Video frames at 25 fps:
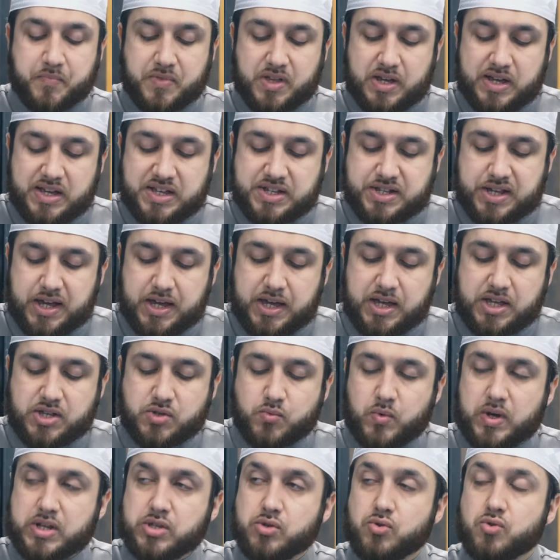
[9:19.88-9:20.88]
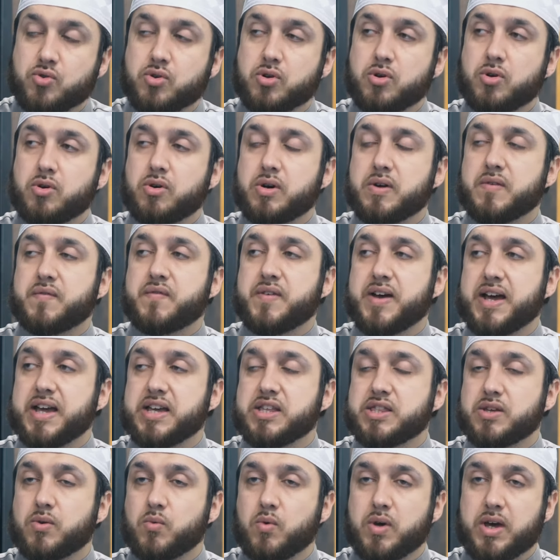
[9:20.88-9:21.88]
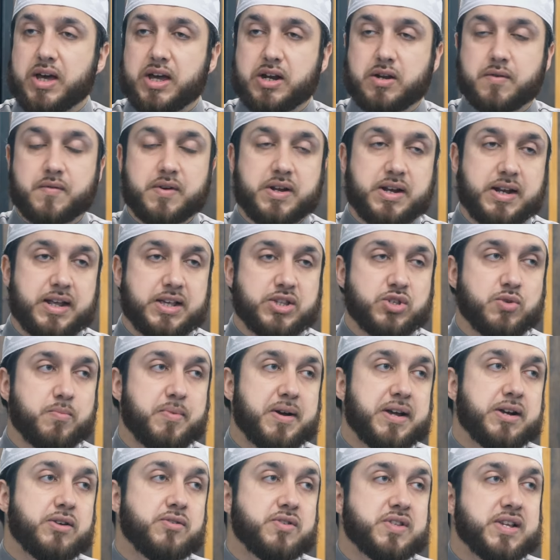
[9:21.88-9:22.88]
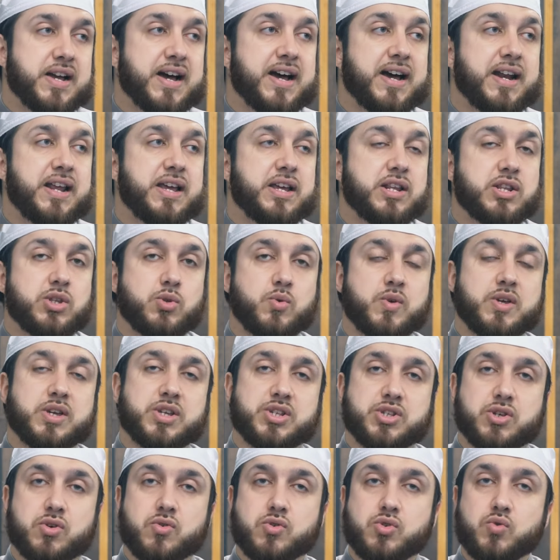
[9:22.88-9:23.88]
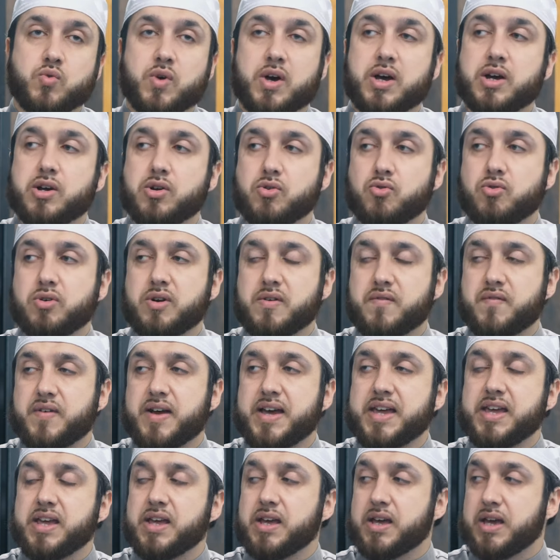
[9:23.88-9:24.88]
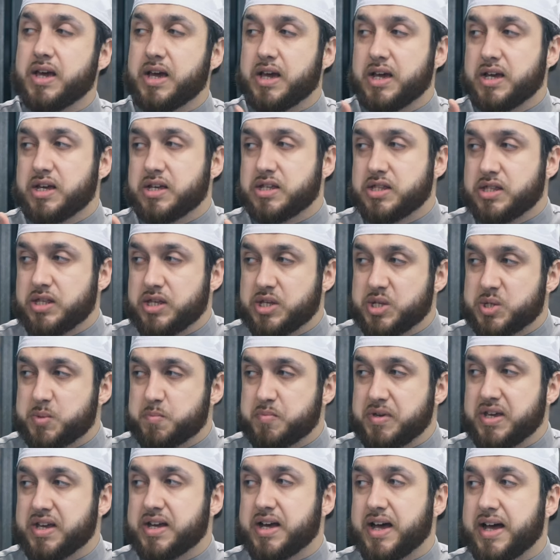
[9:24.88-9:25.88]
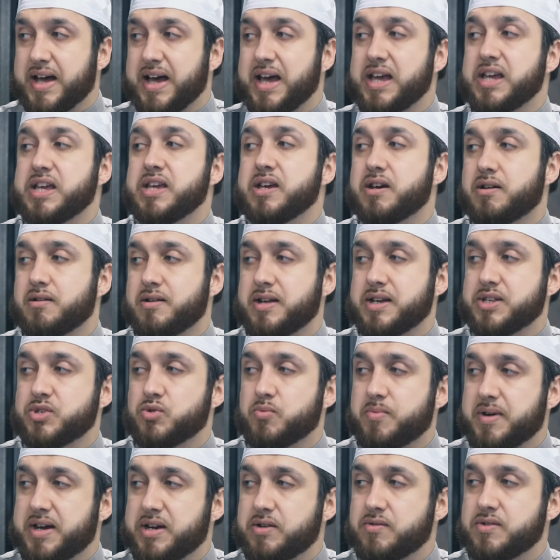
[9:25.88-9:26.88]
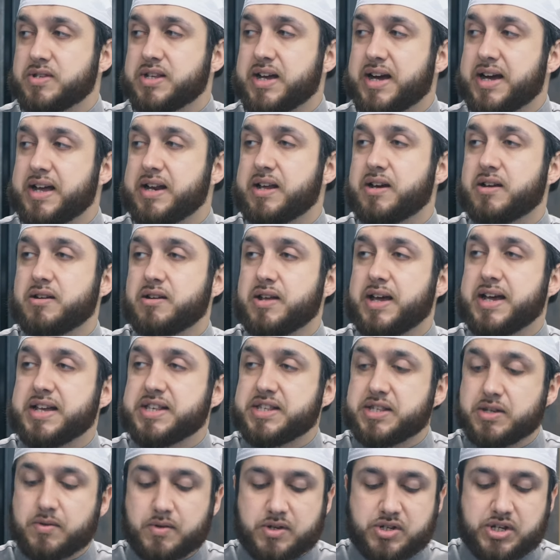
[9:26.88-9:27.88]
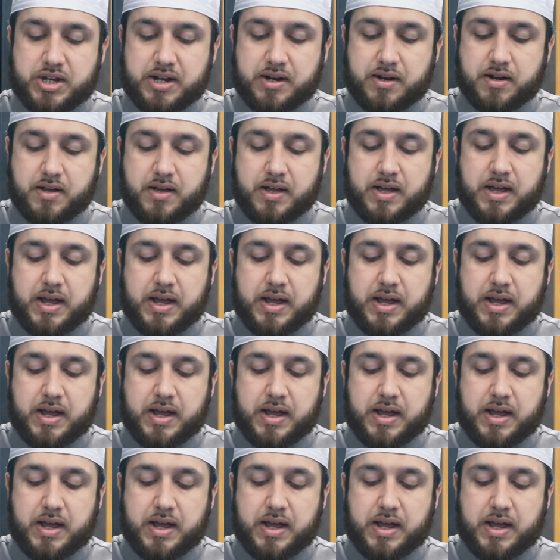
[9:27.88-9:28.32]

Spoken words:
He says, when you glorify the word of Allah subhanahu wa ta'ala, in doing so you are glorifying the speaker, i.e. Allah subhanahu wa ta'ala, Allah azza wa jal.